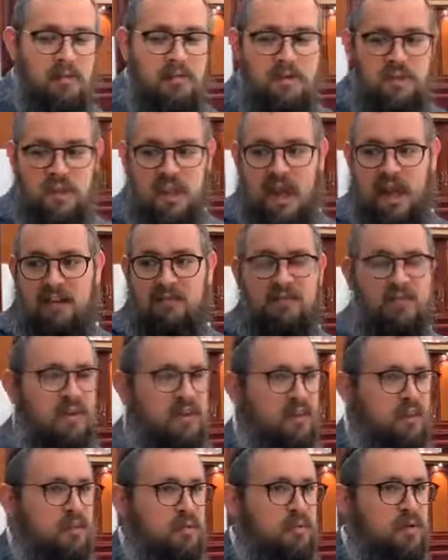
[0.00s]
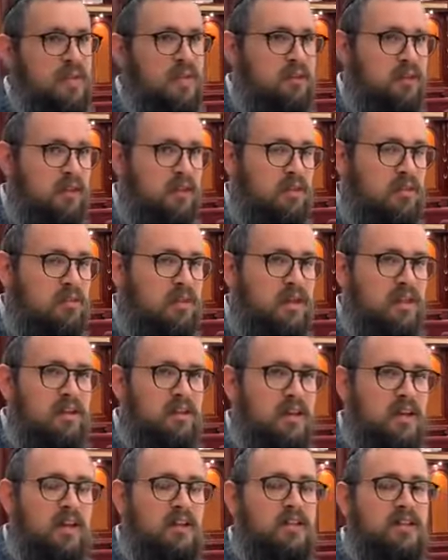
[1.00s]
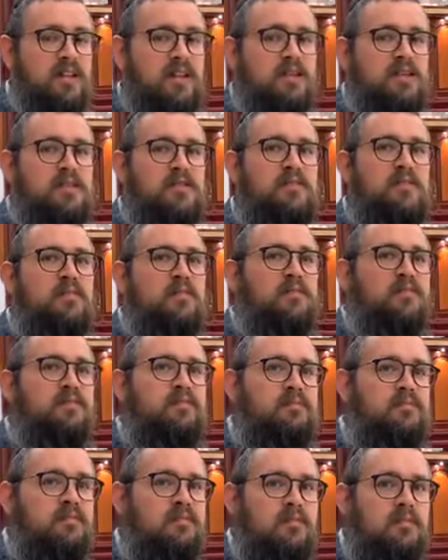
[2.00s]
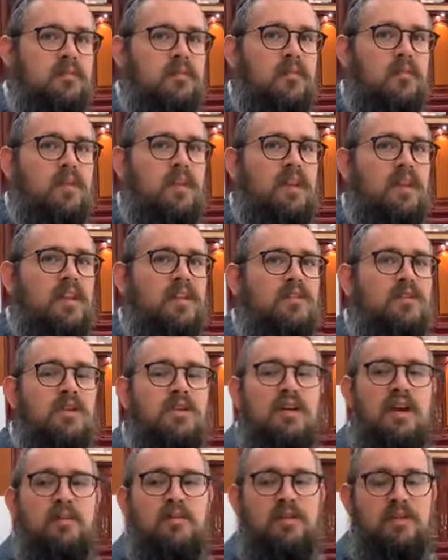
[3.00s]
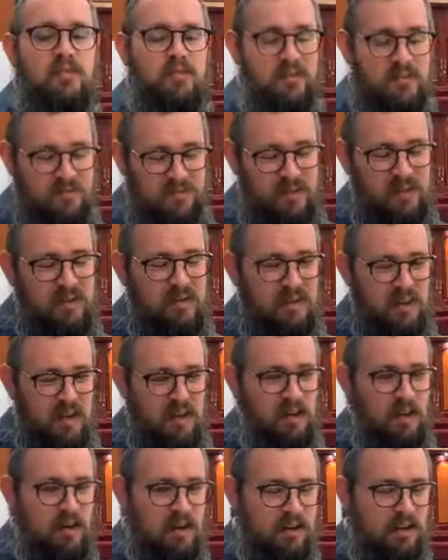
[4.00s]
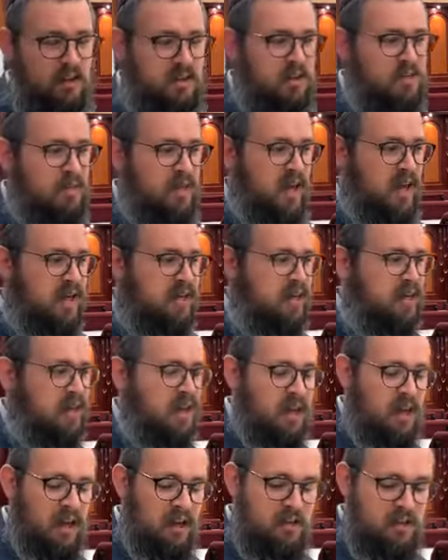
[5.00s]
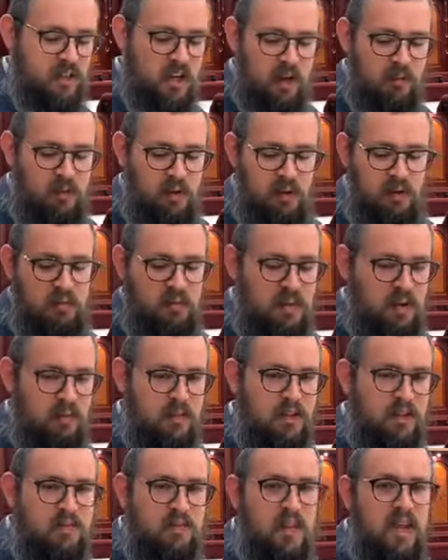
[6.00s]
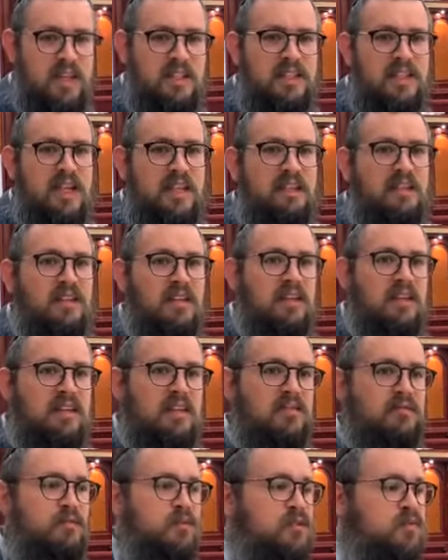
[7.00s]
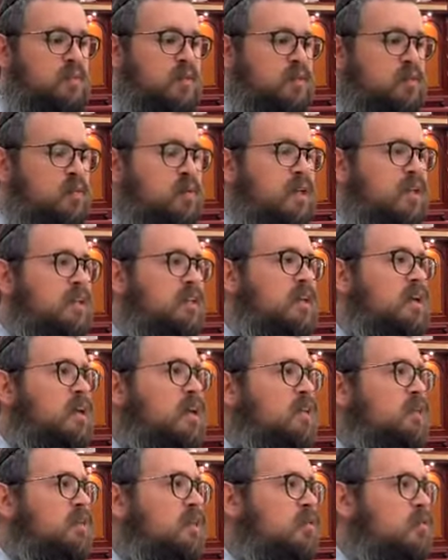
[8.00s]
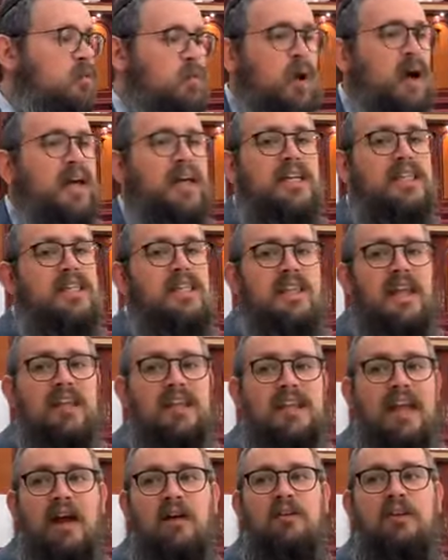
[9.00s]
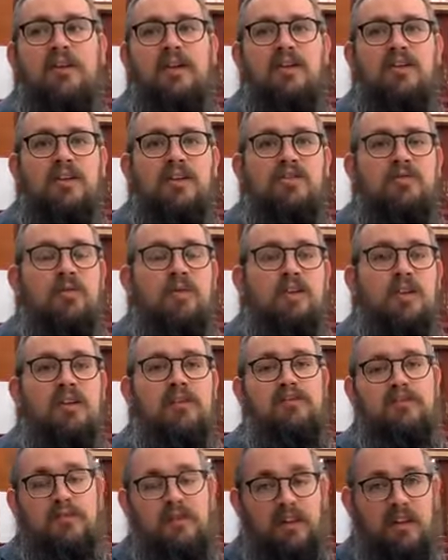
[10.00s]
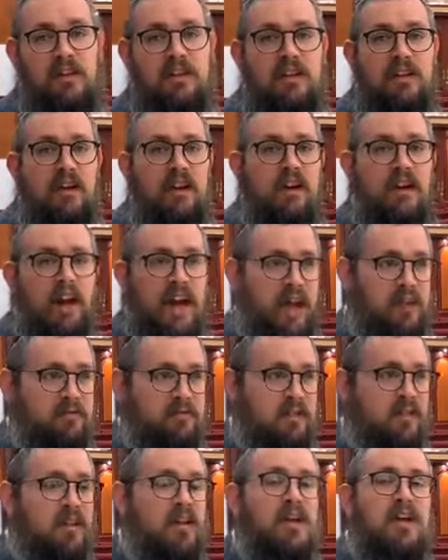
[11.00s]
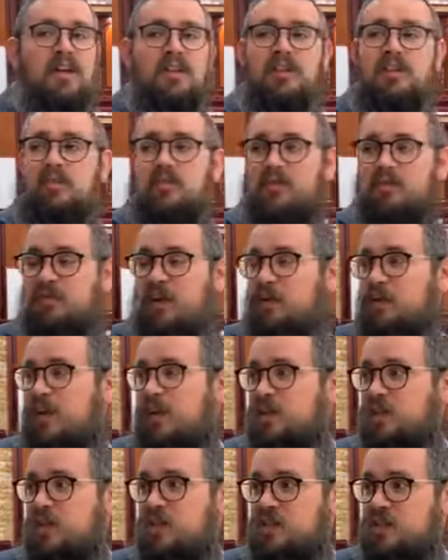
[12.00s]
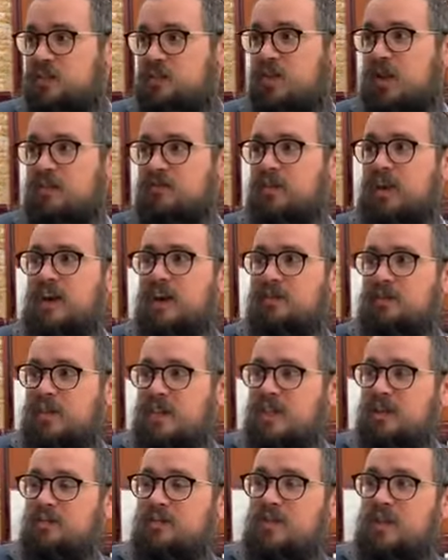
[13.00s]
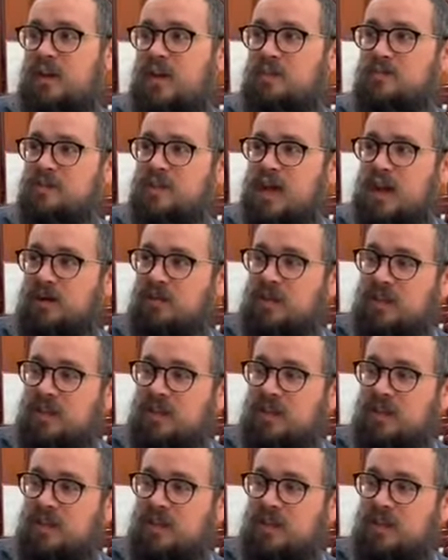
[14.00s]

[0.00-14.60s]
you have three things. So the Rebbe is going to go on to explain, in chapter 3, the Rebbe explains that the difference between why is it that down here in this world, if in heaven, the foundation is above and everything that comes down